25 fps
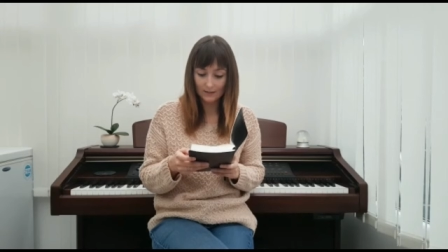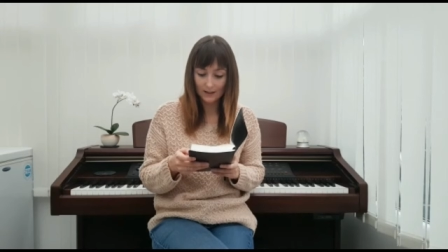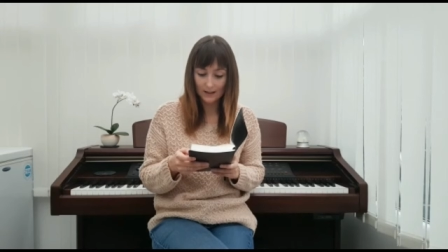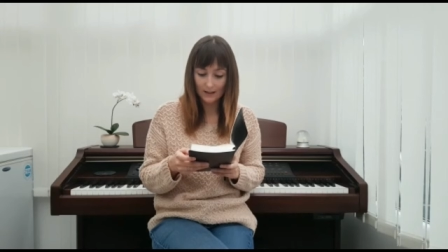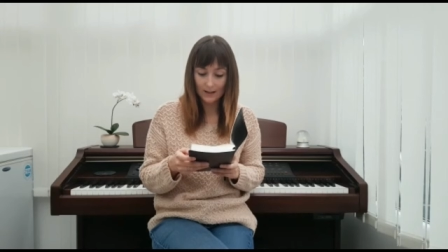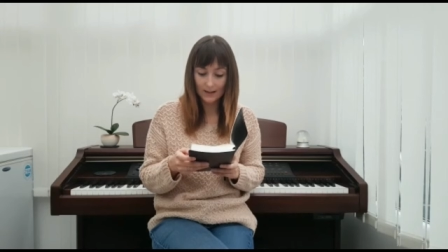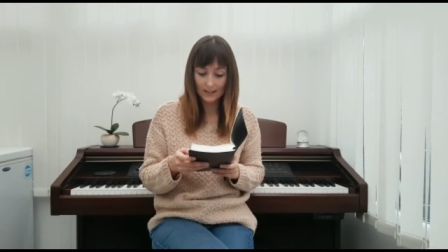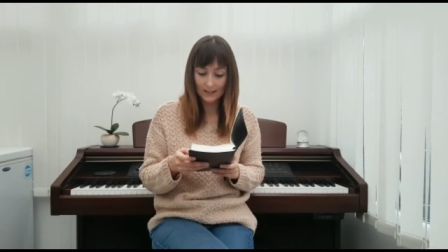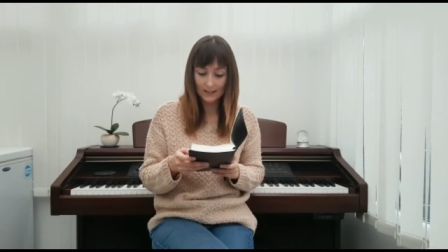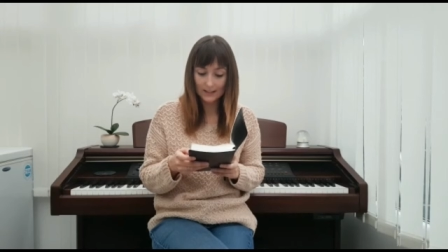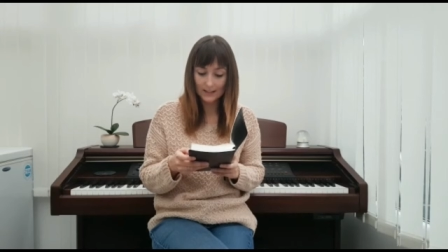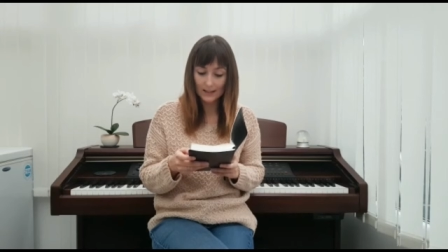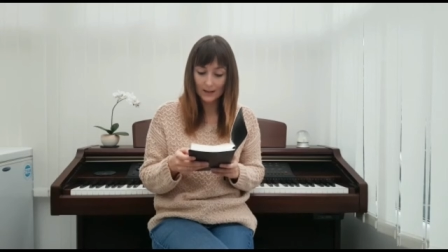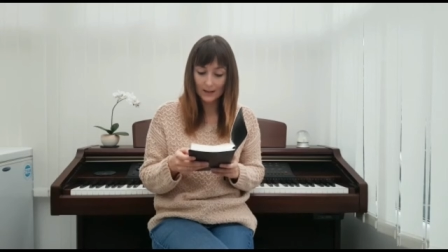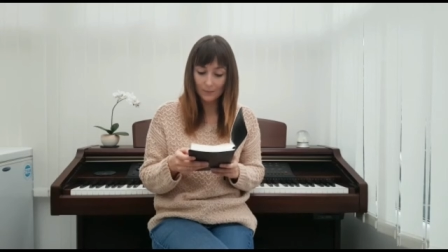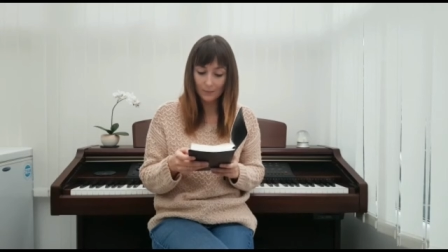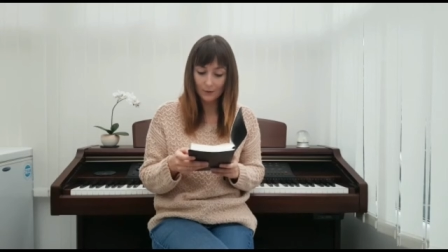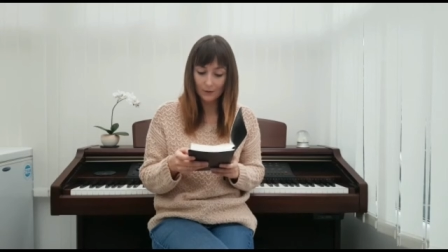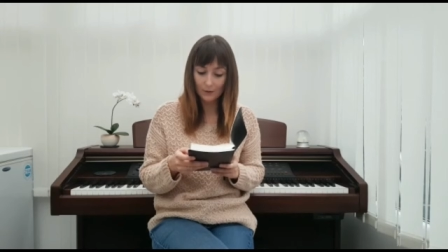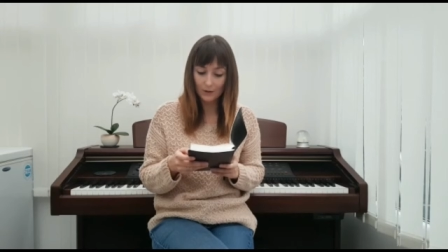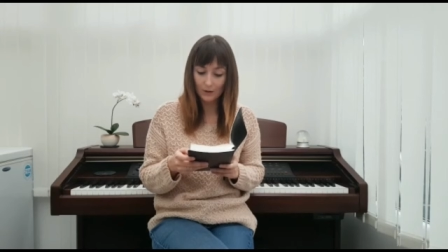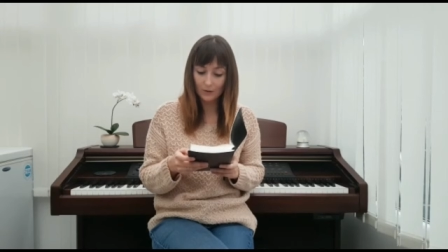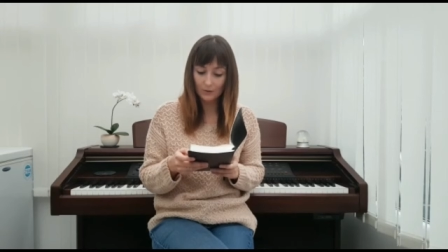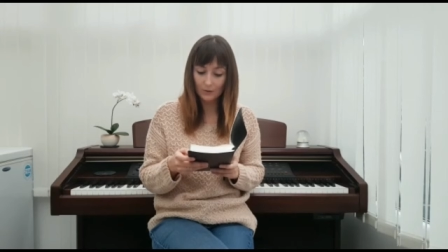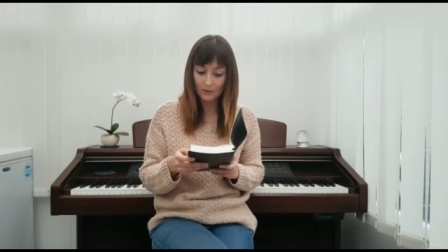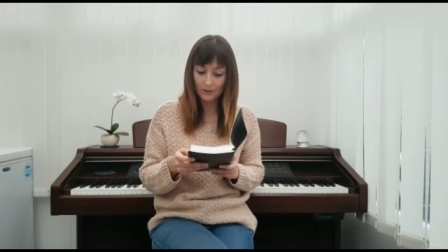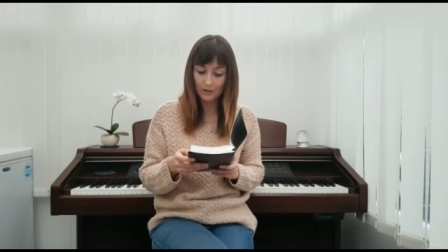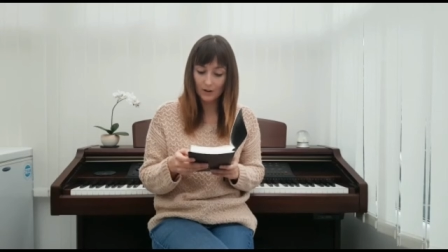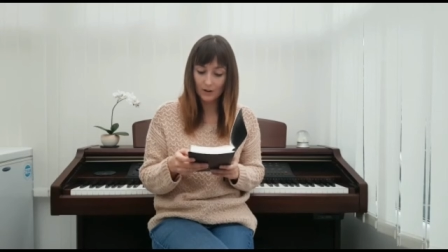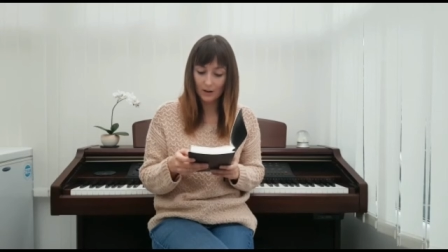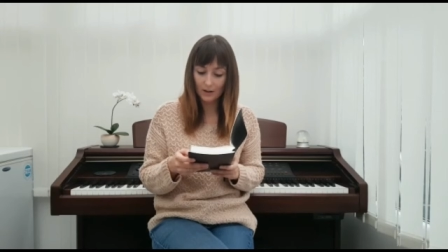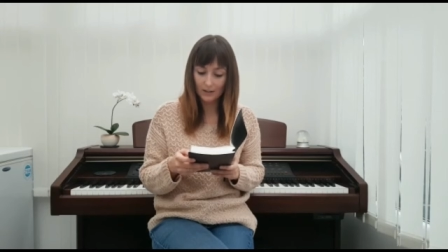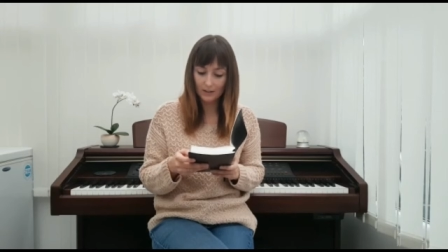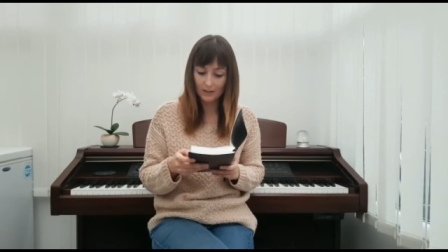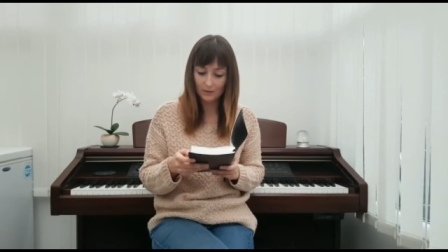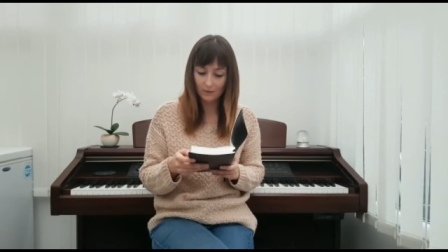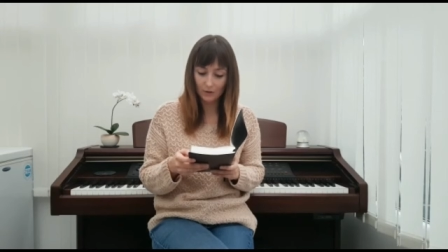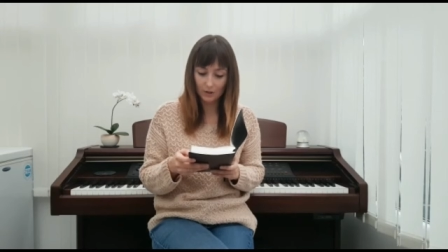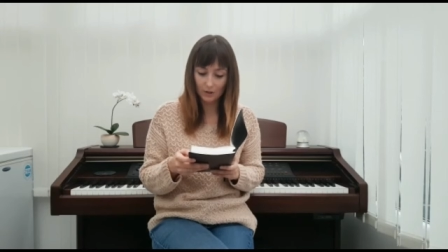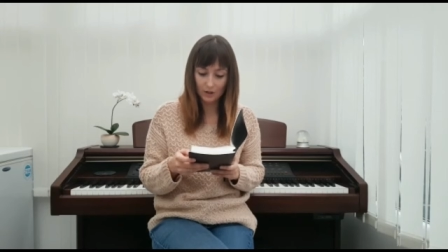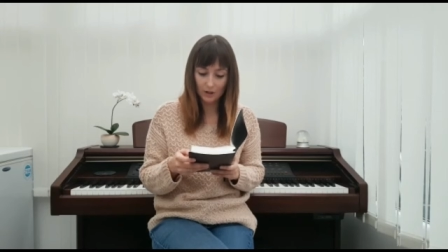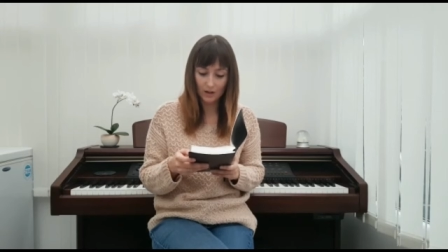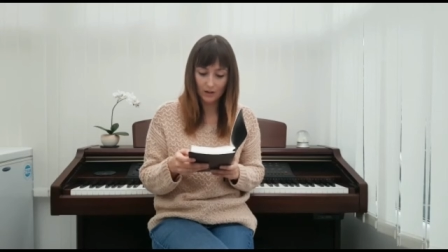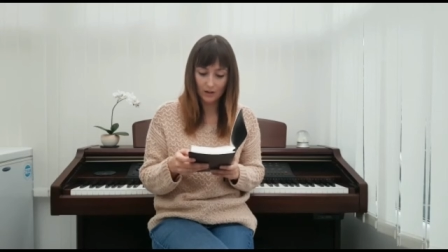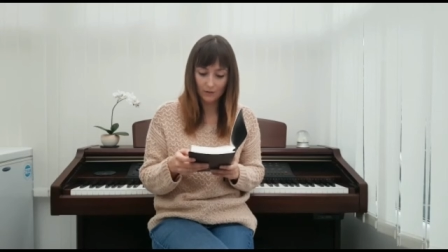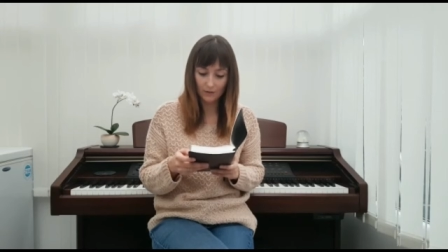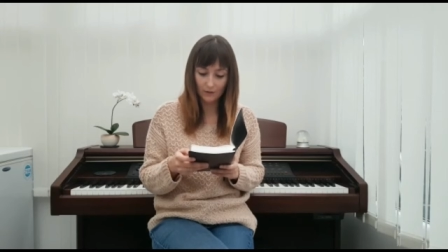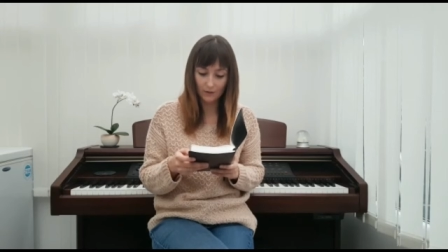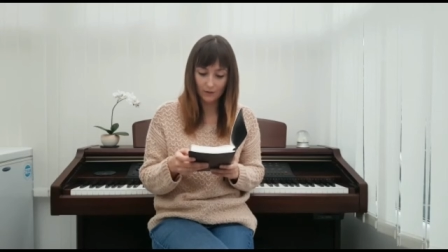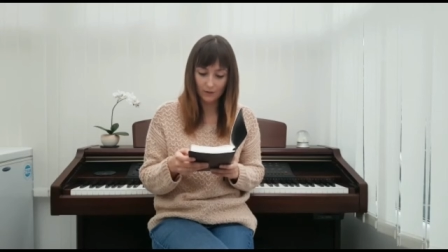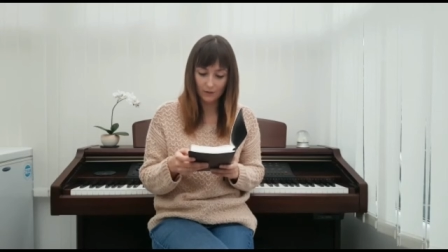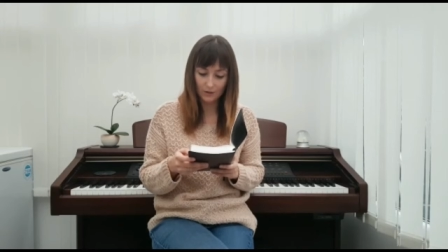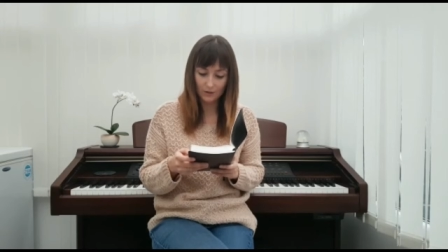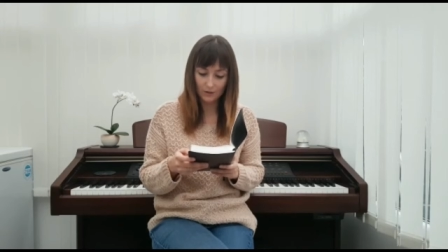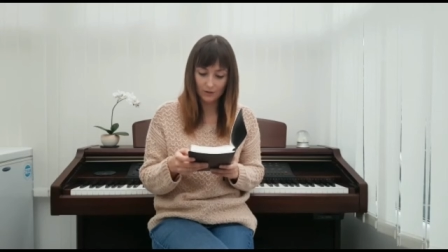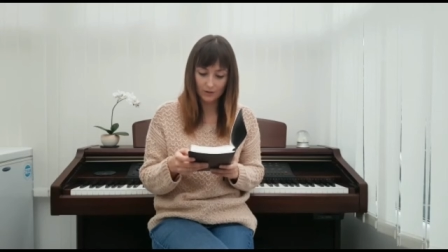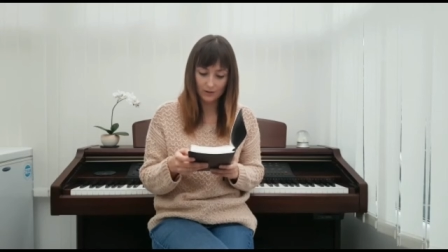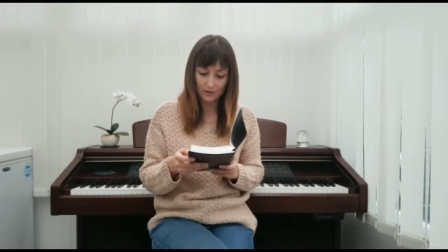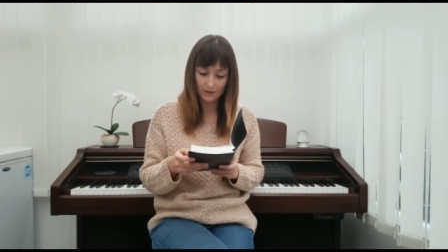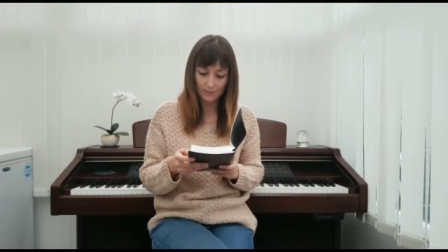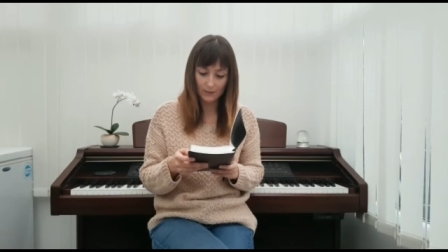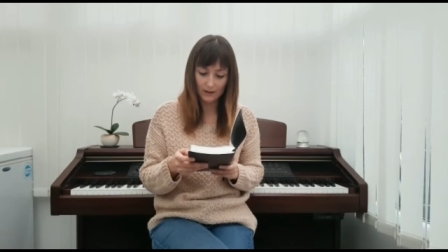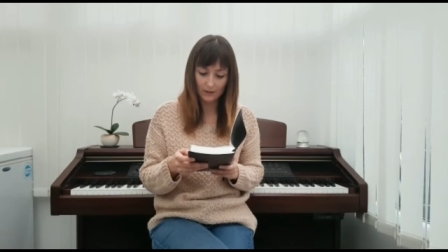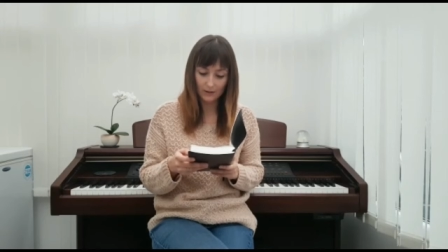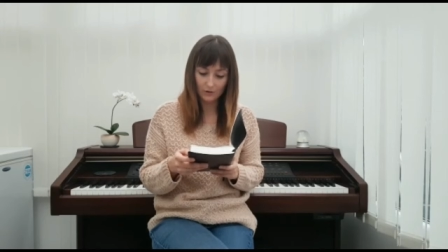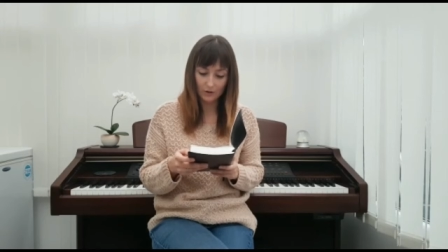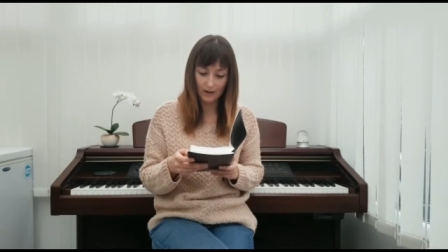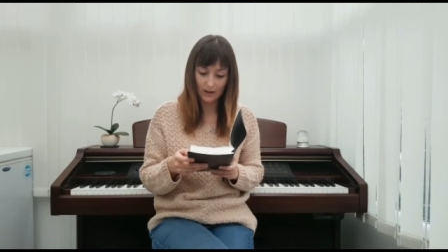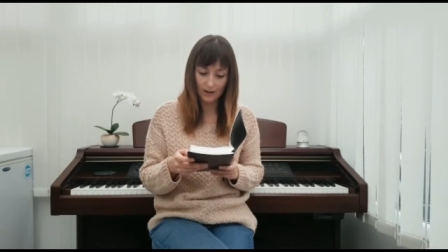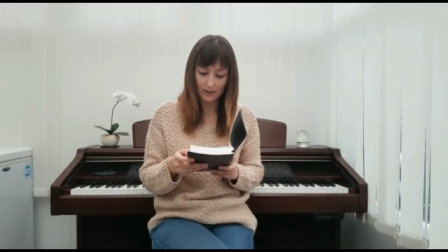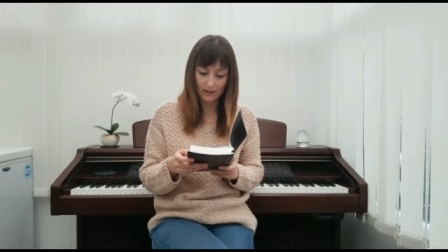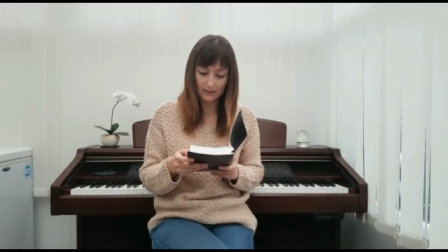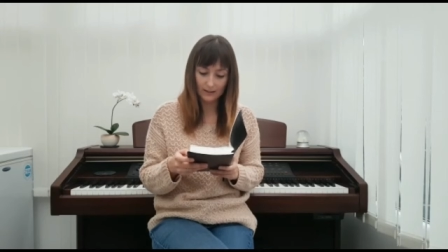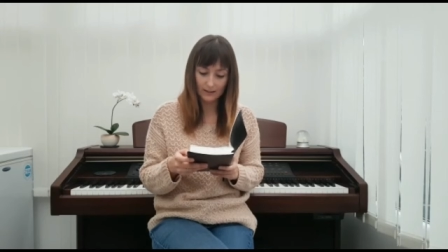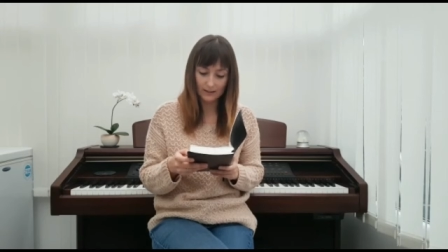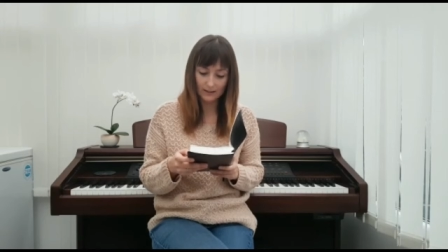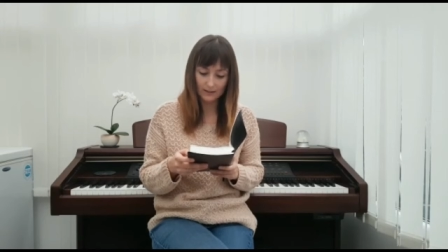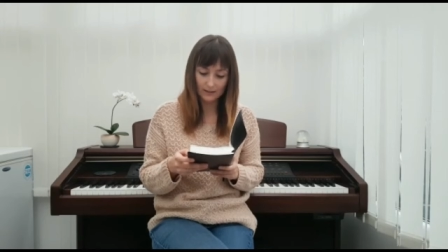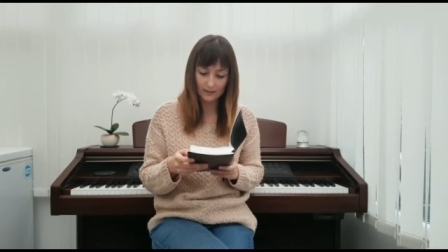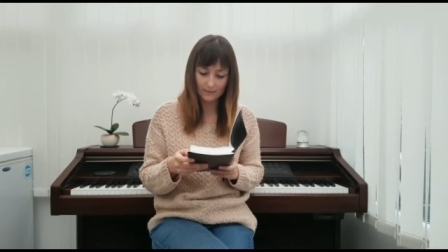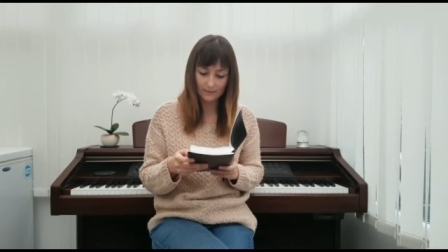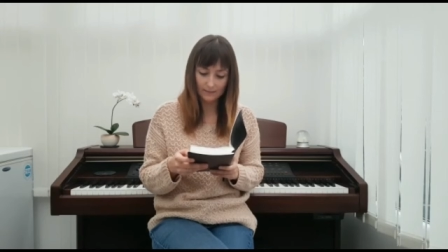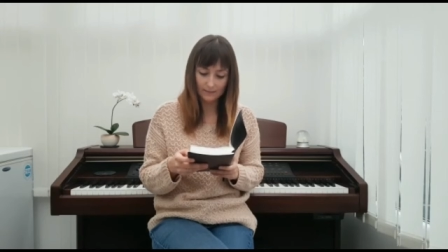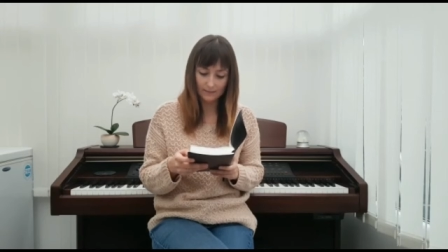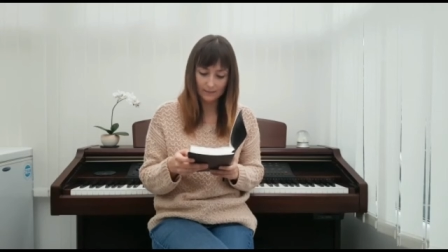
"He can sleep with you tonight in return for your son's mandrakes."